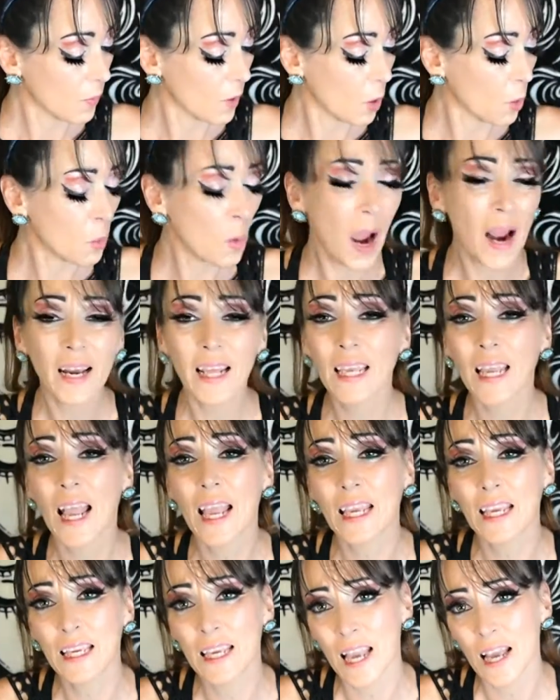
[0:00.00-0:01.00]
writing a
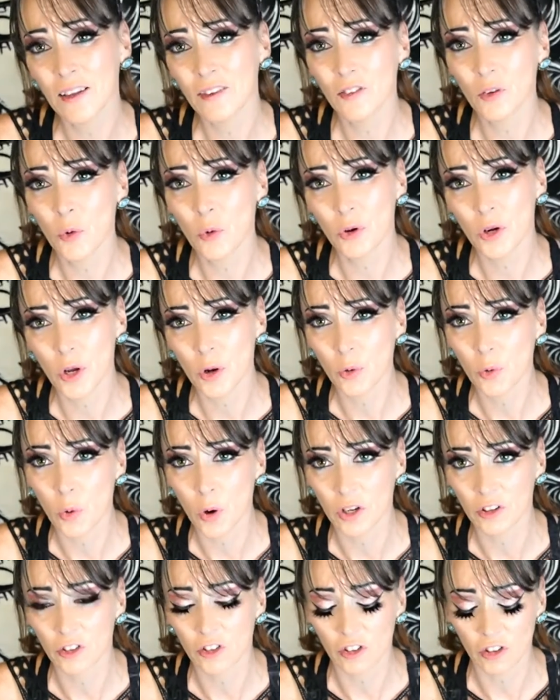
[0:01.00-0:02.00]
yes or no
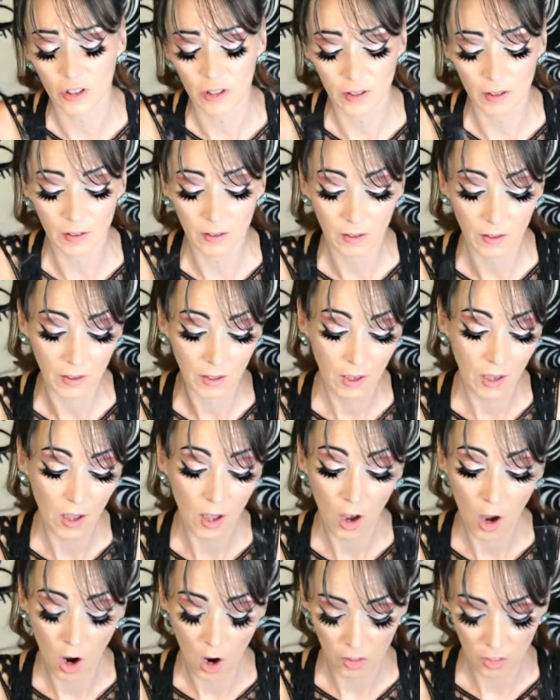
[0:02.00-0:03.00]
question
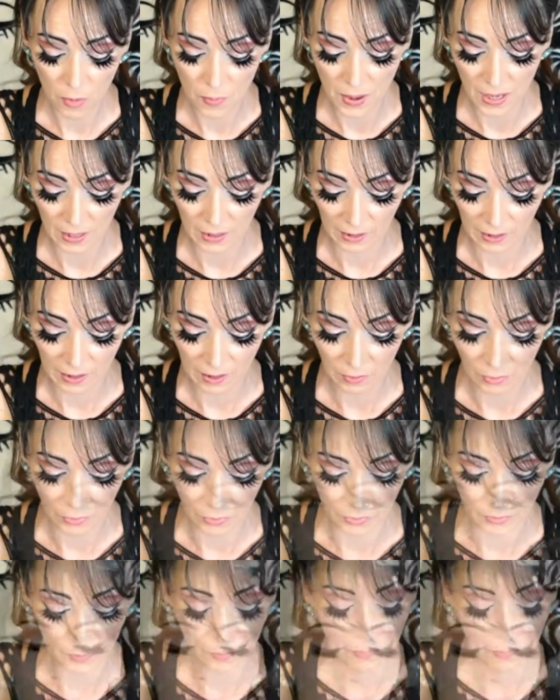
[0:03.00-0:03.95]
on the bay leaf,